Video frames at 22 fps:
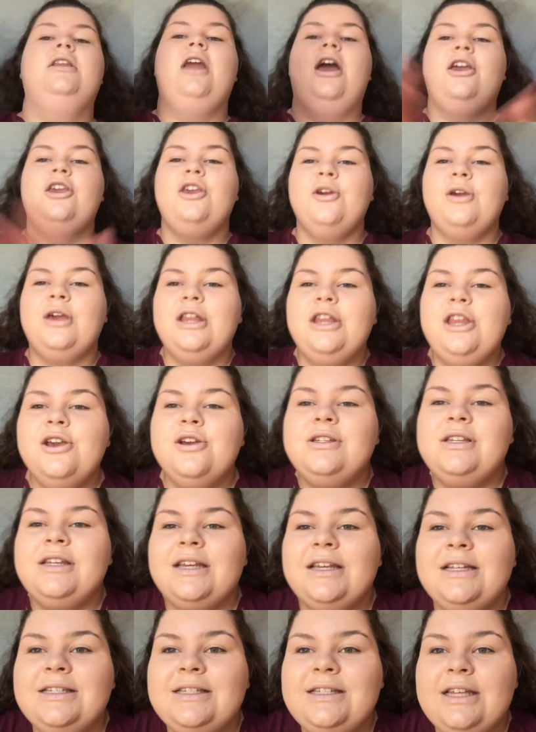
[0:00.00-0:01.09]
Now you can use a
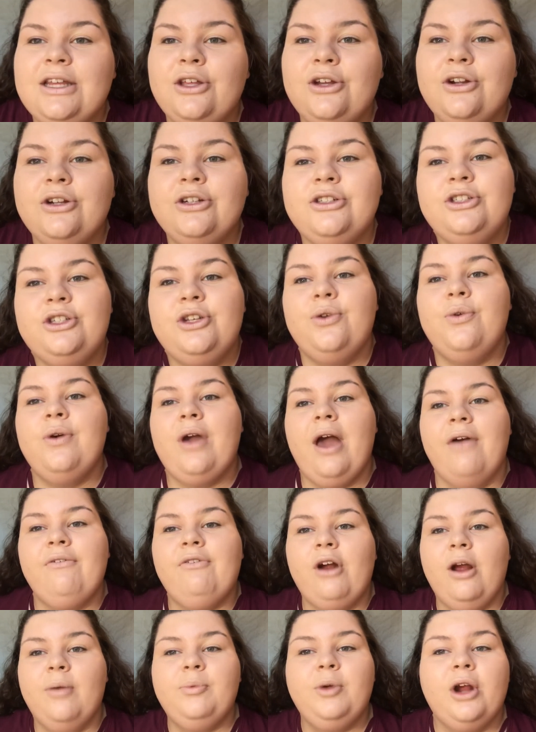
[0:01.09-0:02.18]
concealer to
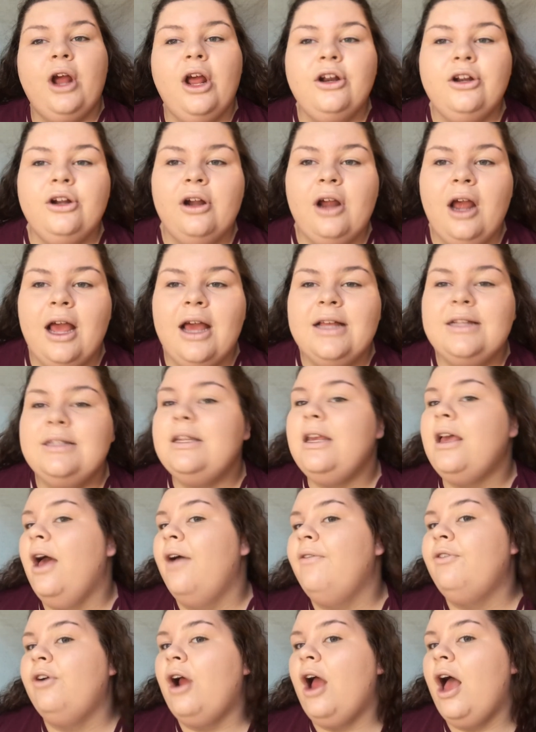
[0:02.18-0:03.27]
cover up your under eyes,
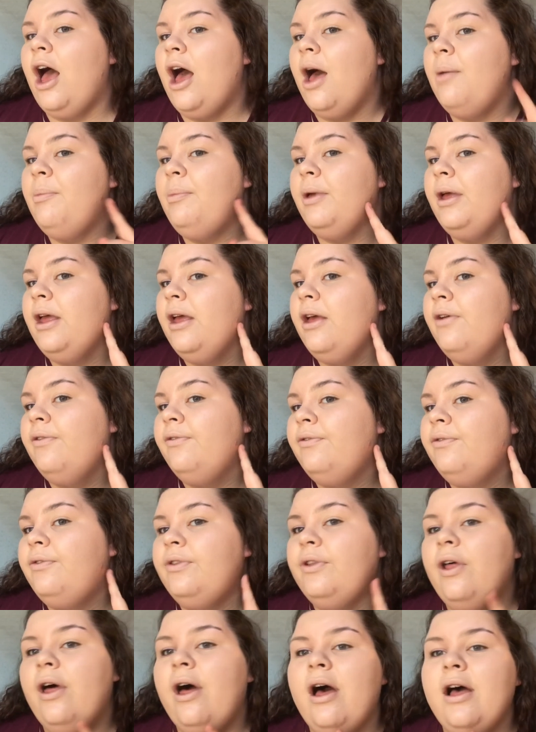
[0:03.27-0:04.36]
cover up
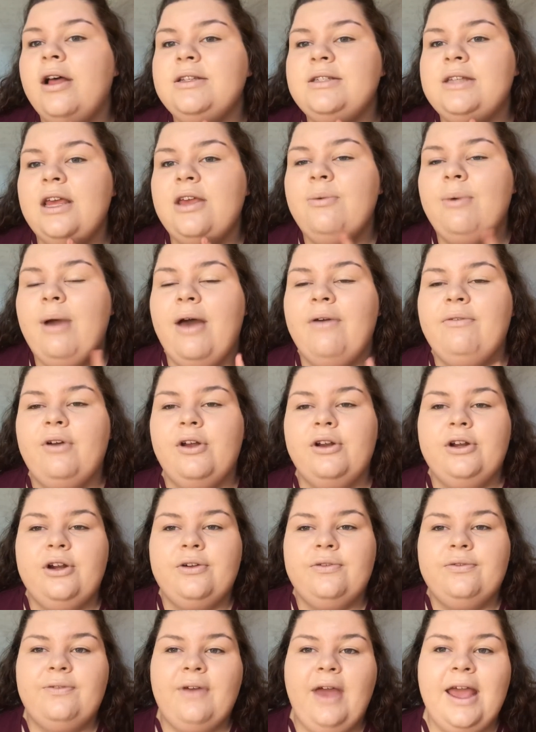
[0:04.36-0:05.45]
flaws that you have on
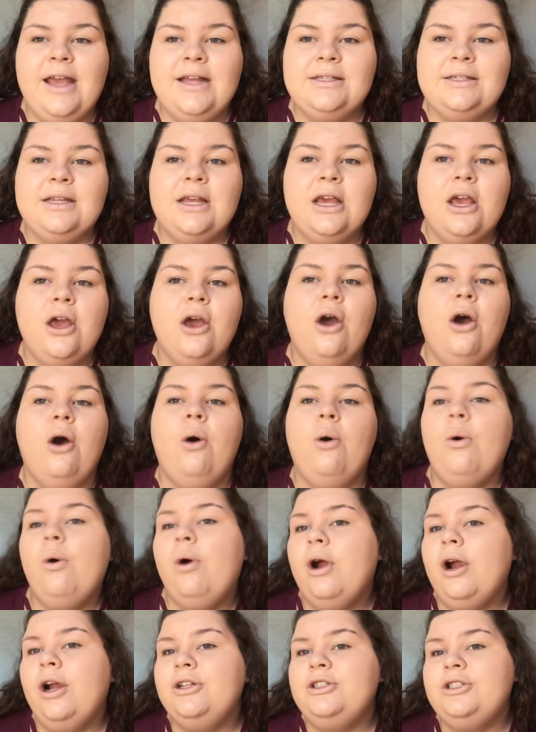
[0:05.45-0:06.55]
your face,
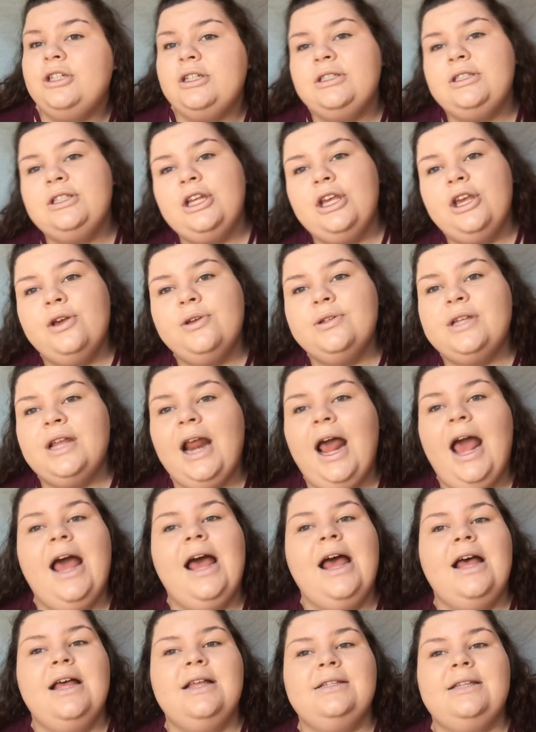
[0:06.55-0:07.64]
or just to use it
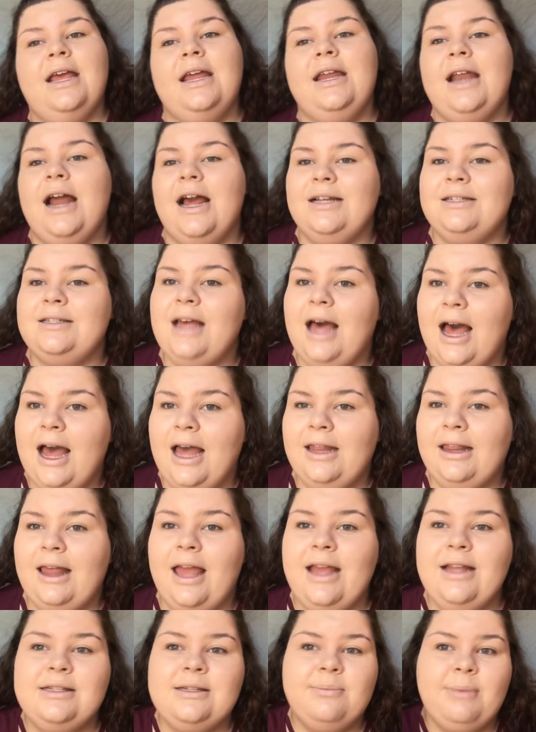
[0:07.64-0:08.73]
as a nice
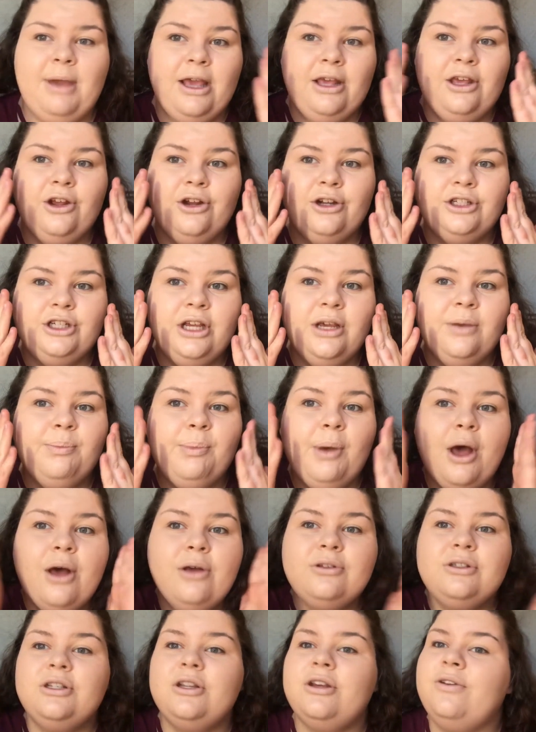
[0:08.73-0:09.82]
highlight to make your
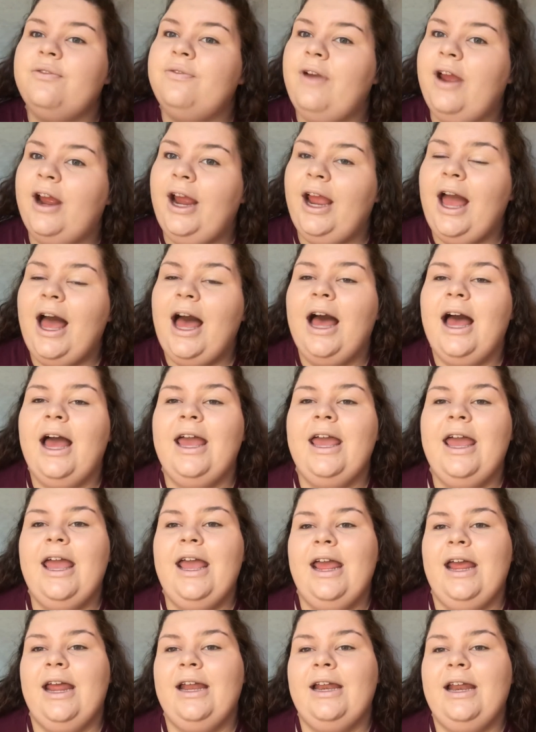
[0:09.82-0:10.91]
cheekbones look very high
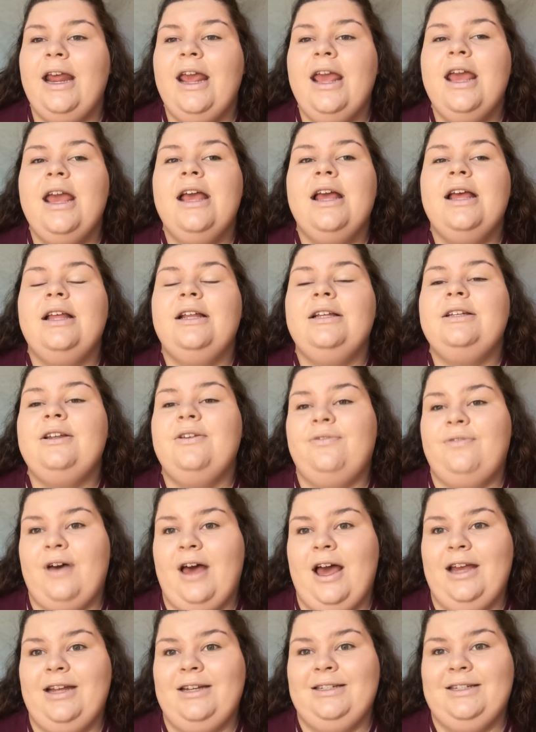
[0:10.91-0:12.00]
and
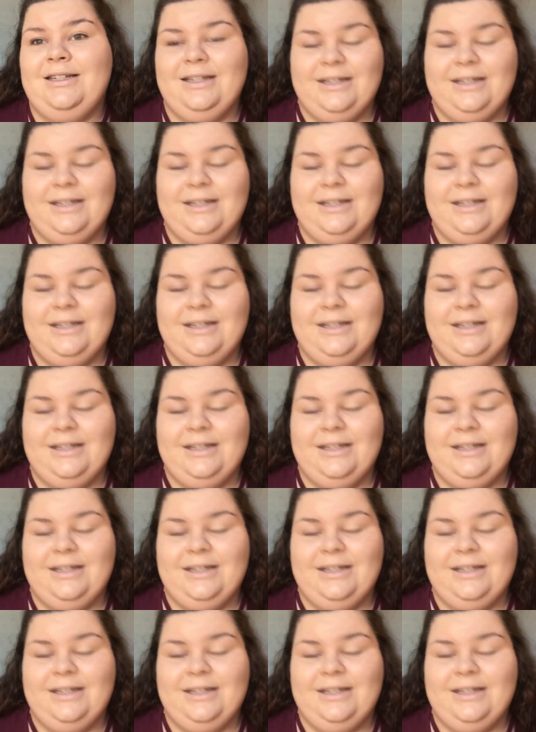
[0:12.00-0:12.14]
defined.